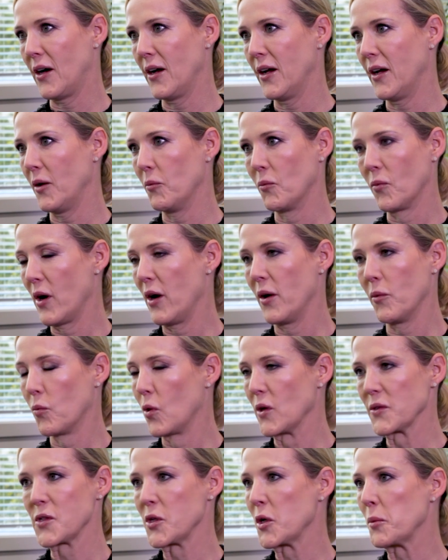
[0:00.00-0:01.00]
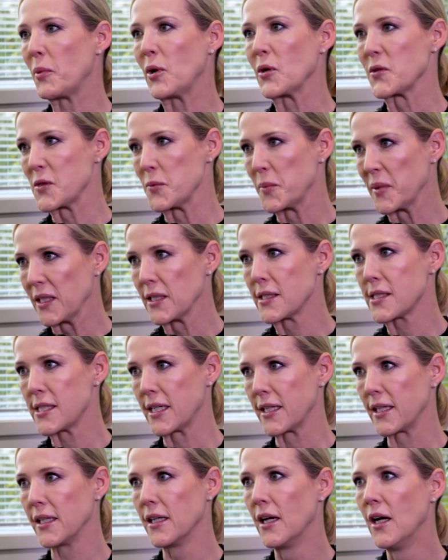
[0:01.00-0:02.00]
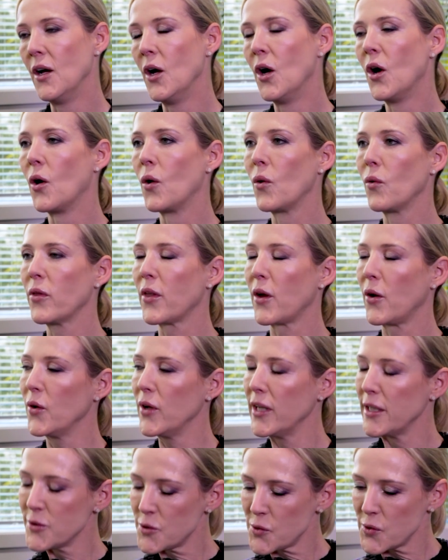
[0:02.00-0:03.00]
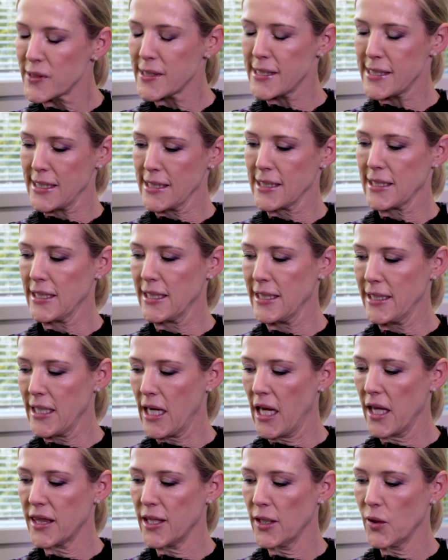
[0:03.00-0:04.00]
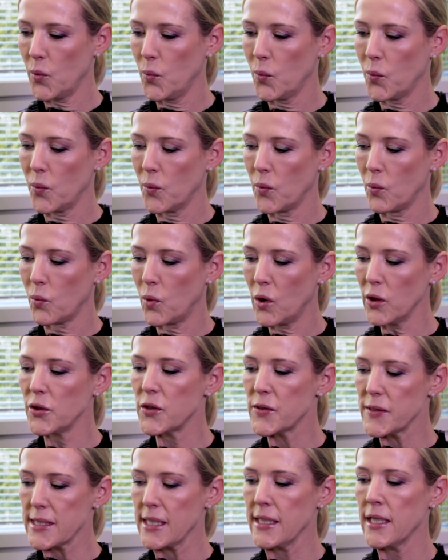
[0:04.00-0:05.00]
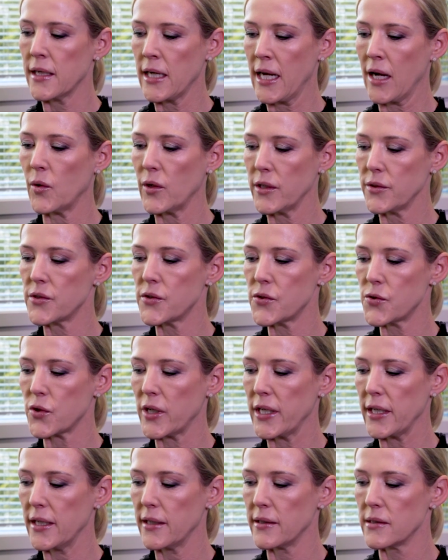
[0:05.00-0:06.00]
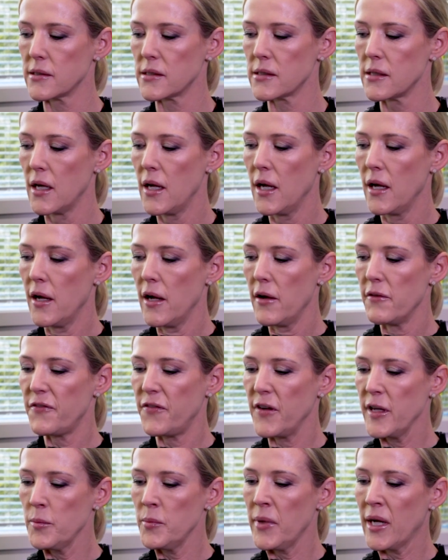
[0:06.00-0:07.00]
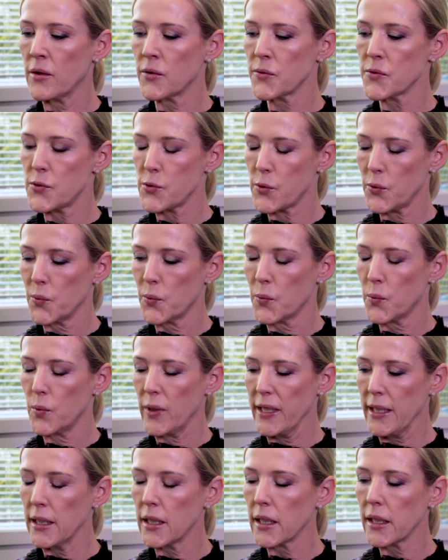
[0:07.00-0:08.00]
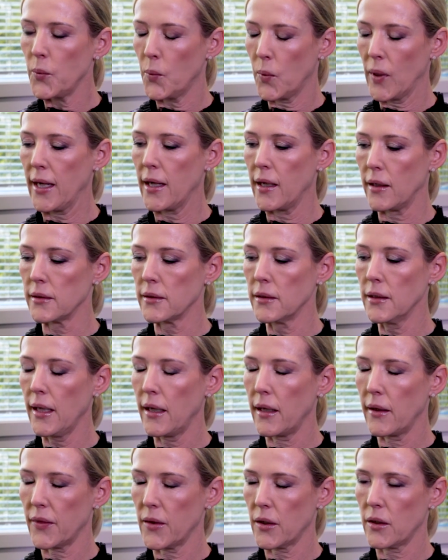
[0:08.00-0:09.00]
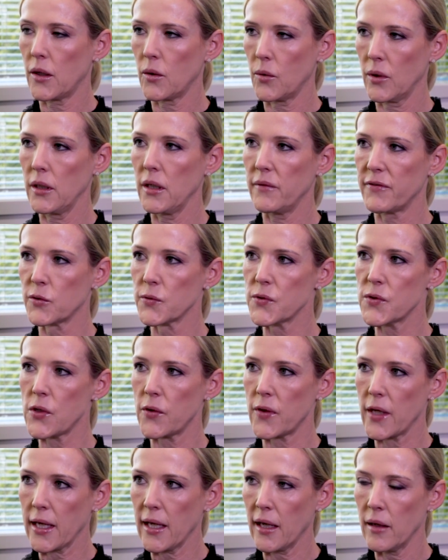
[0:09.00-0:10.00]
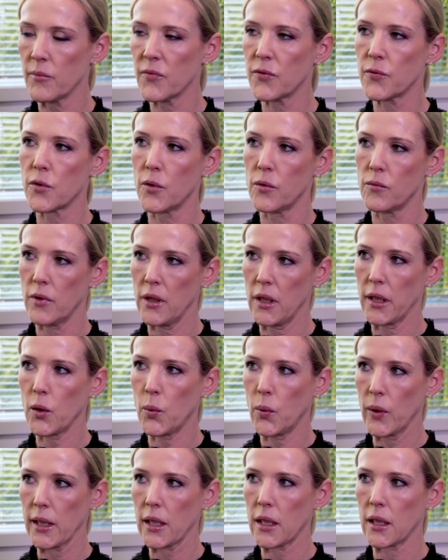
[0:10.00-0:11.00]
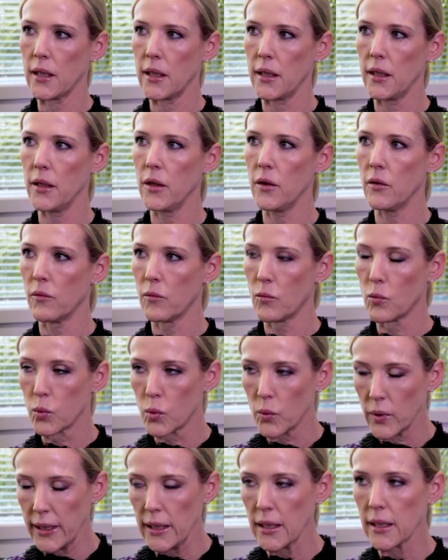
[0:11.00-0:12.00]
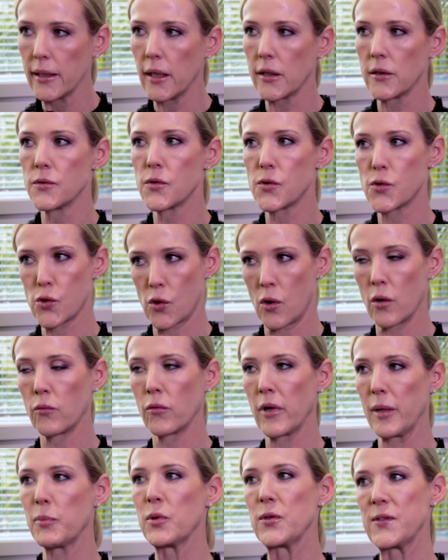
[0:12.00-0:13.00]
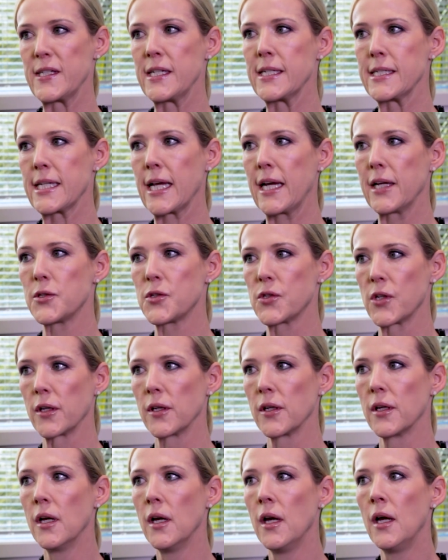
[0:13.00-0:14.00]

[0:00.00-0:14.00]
it wasn't a possibility. Although interestingly, I think what you see in our industry is females do really well at the lower levels, so they come through really quickly, really strong representation.